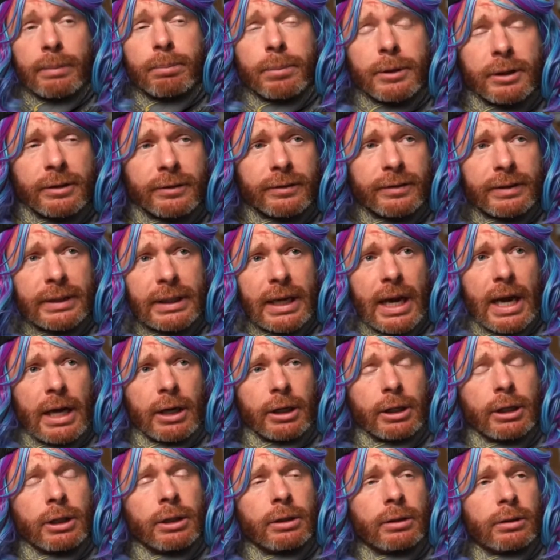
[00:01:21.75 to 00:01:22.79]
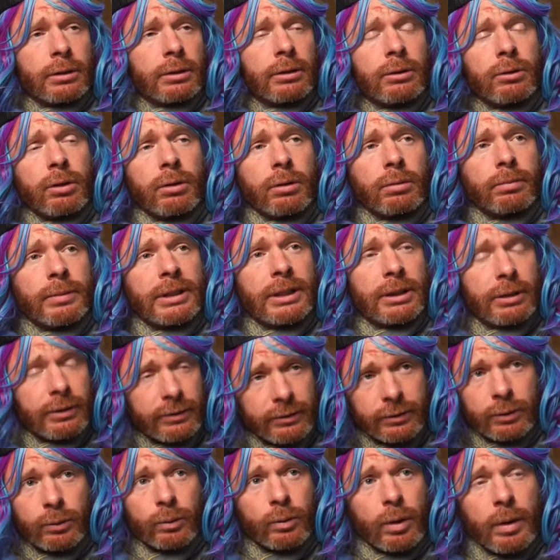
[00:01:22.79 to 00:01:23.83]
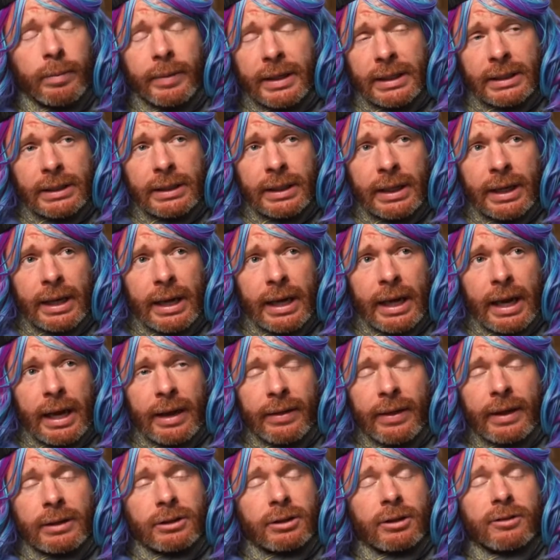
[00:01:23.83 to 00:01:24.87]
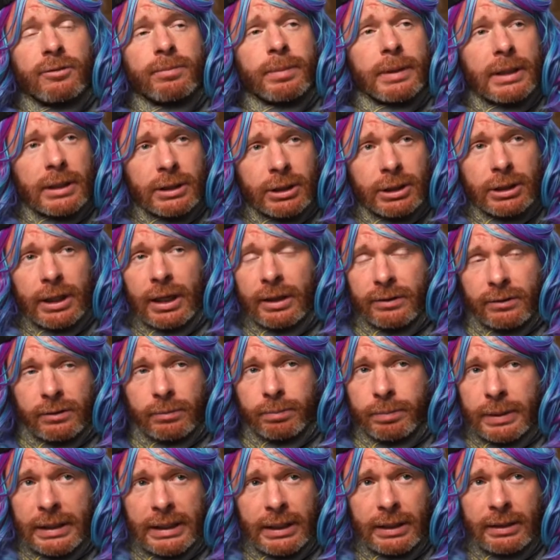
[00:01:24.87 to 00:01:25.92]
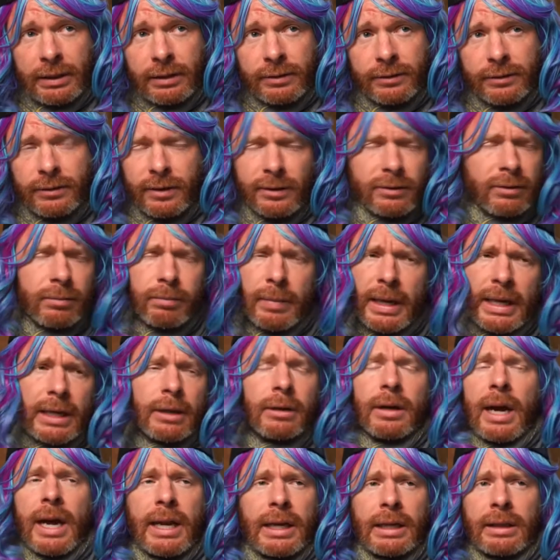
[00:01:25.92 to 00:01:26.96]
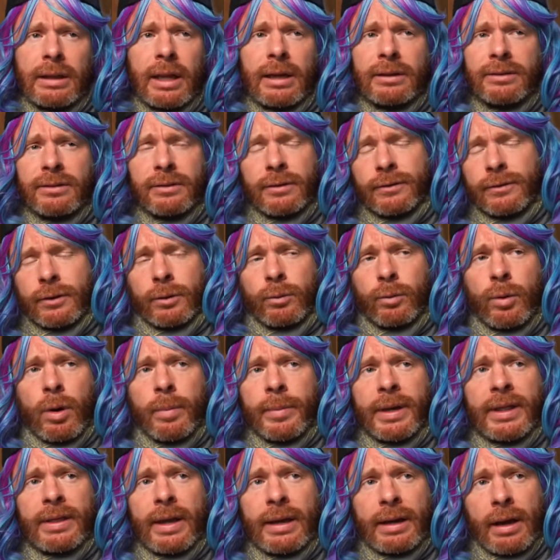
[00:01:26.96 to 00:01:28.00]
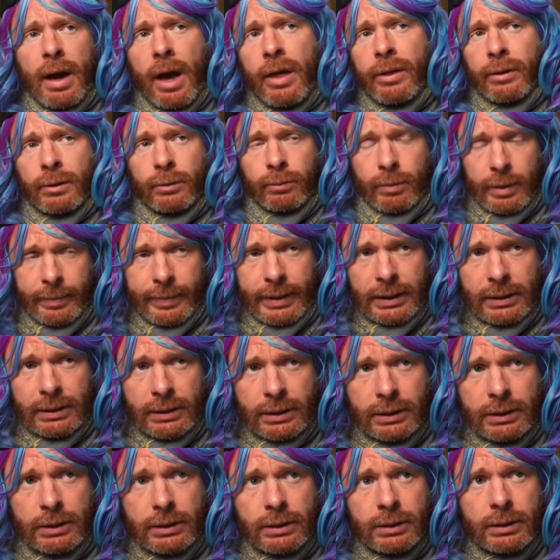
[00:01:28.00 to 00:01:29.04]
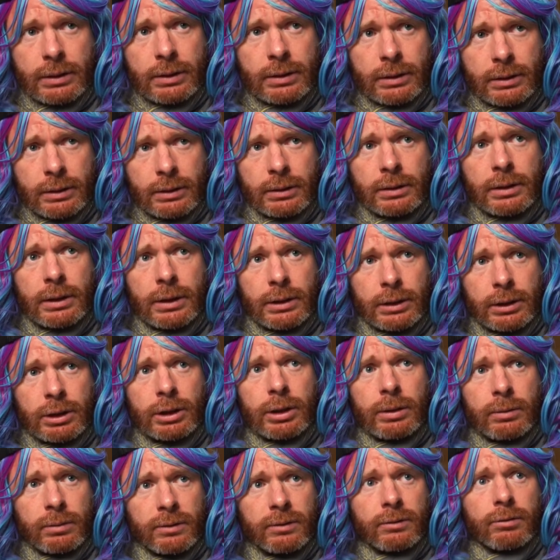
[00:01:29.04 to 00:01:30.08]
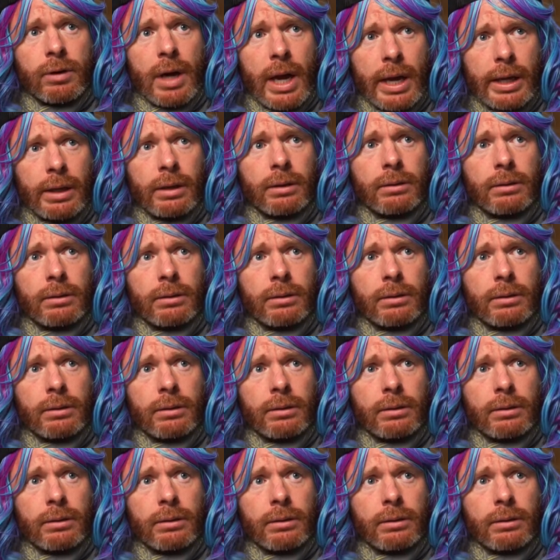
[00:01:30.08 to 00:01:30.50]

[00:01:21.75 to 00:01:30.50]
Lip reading: person got hurt and told me she's a woman, and that just because she has a penis doesn't make her any less of a woman than other women. And she was right.